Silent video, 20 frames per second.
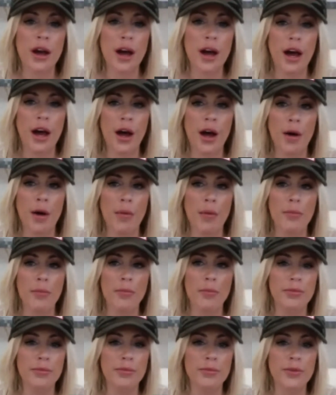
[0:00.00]

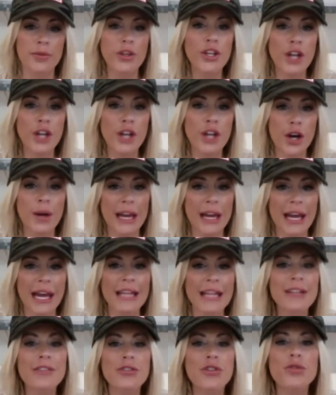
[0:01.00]
you know,
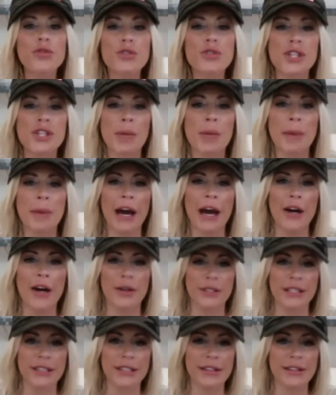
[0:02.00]
and through some
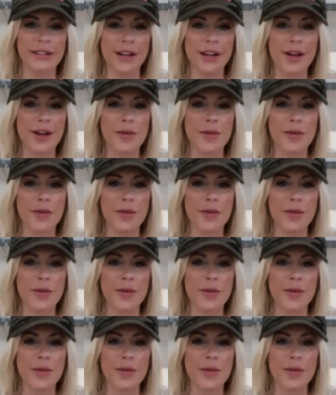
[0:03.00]
outlet.